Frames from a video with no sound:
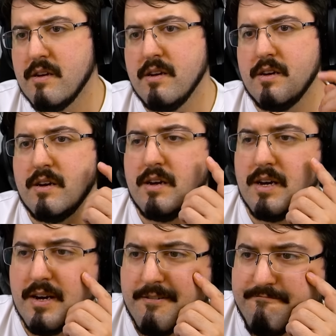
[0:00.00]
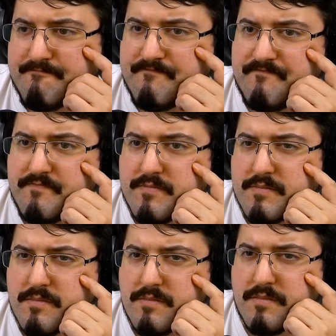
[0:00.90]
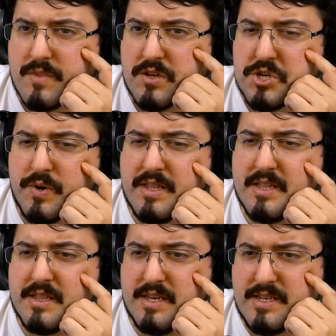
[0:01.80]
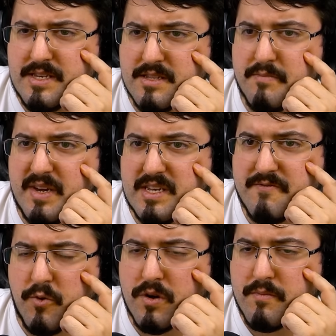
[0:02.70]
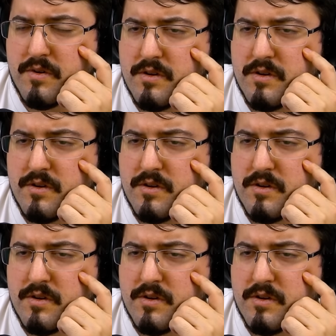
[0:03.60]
Huh. Showing that this is the base form.